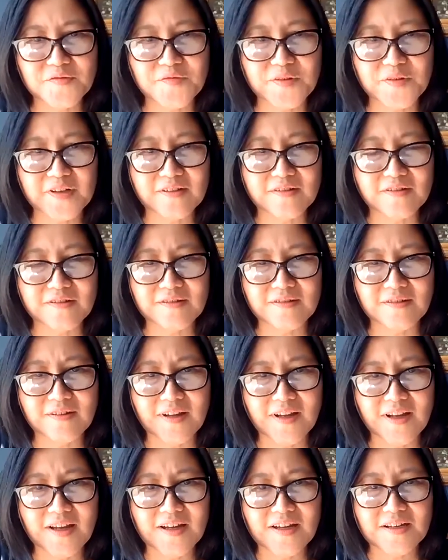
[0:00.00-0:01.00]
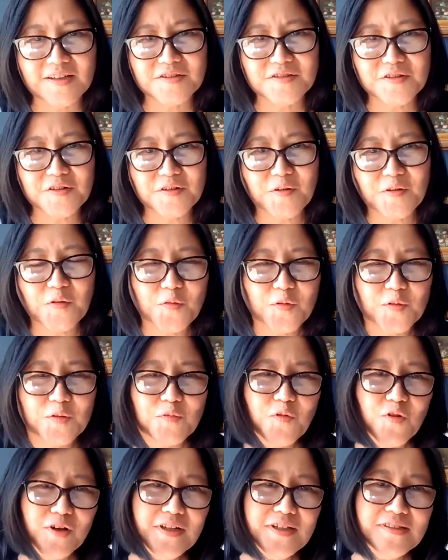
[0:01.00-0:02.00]
good. So what
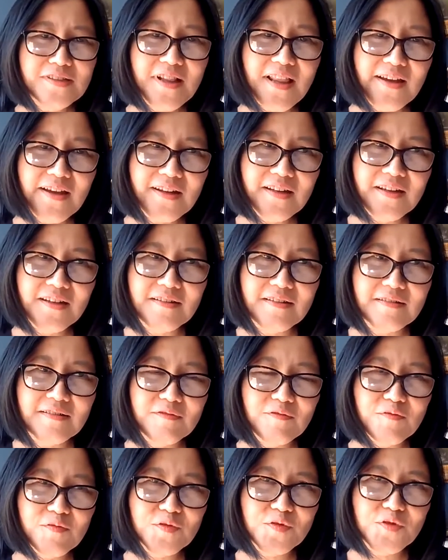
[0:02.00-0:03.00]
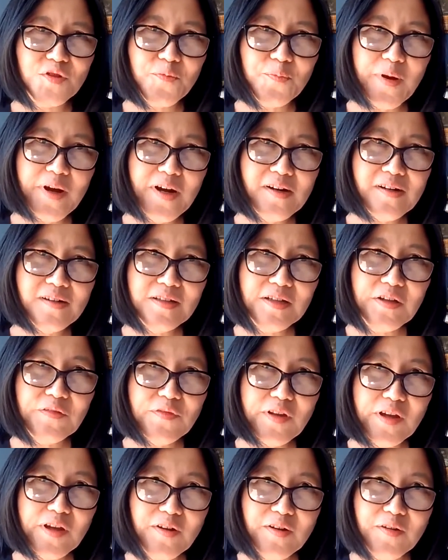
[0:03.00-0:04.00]
is like so parent, if
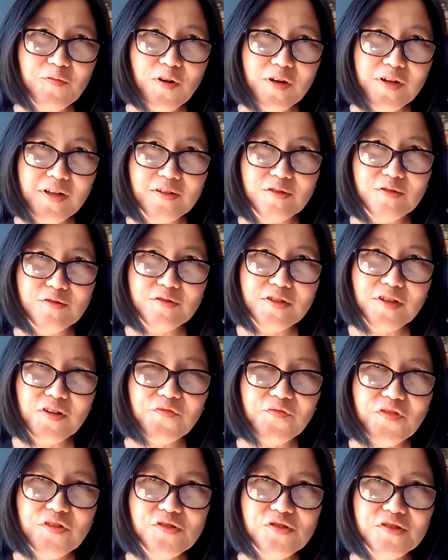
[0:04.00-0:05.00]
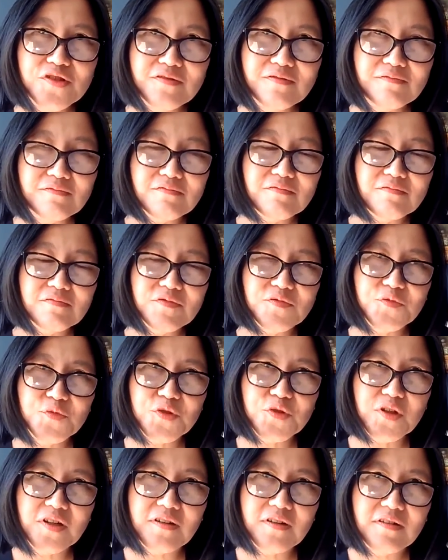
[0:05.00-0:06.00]
they want to do the vision,
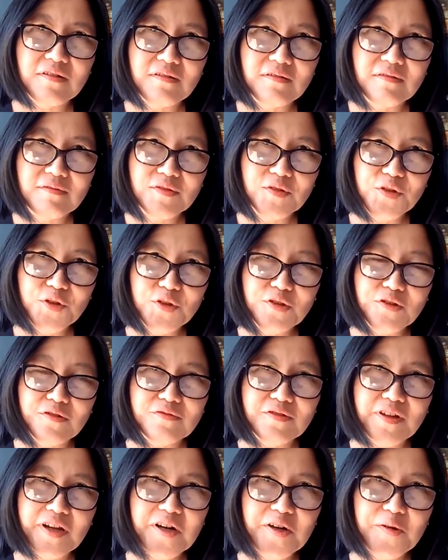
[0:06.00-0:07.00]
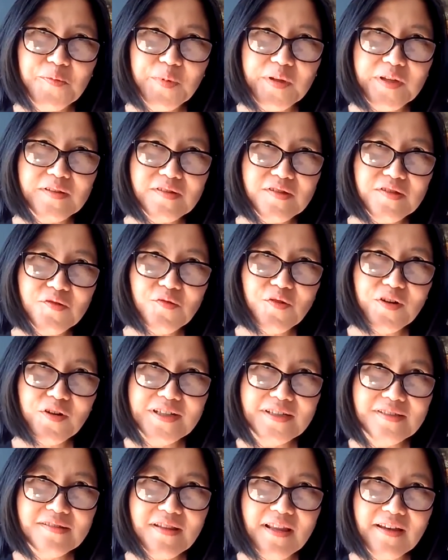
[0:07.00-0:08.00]
therapy, so what is
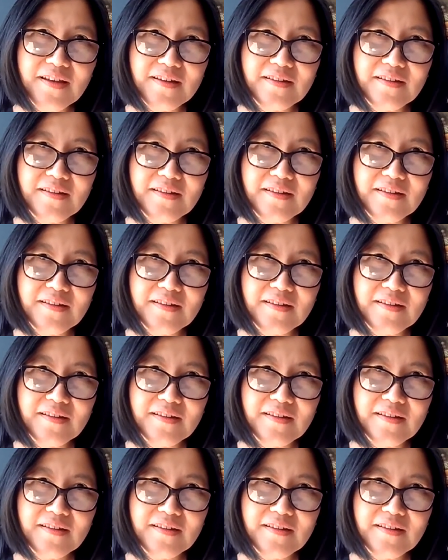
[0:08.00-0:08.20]
like